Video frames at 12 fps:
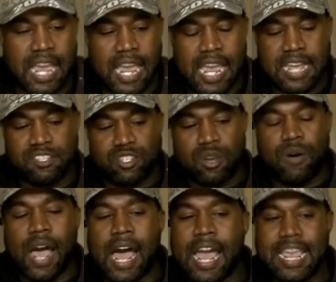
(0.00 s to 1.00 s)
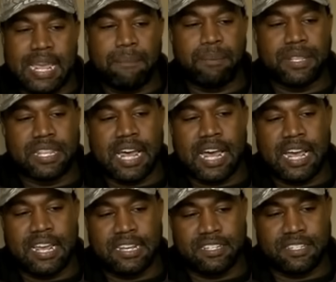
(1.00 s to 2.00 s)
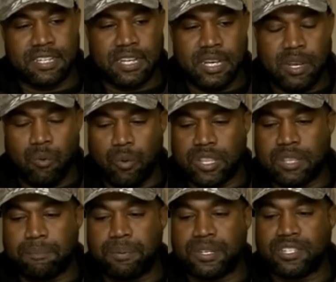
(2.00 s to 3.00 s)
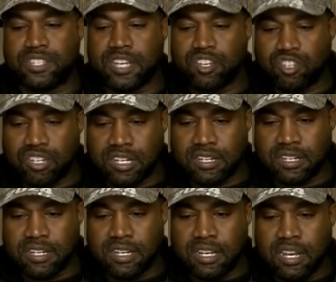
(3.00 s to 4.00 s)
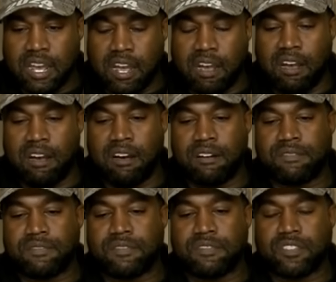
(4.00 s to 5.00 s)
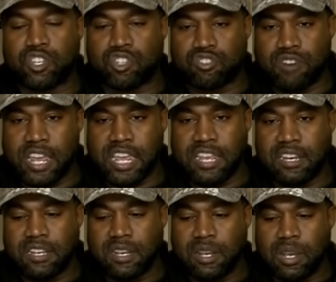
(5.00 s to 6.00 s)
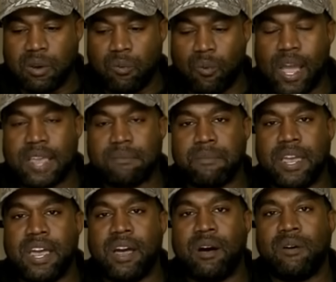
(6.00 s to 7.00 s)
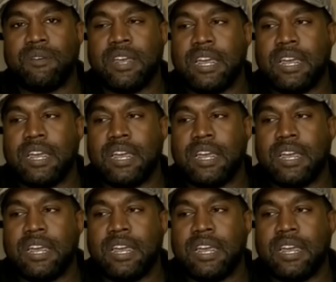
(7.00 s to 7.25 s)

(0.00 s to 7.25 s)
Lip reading: And so I empathize with the position of the straight white male.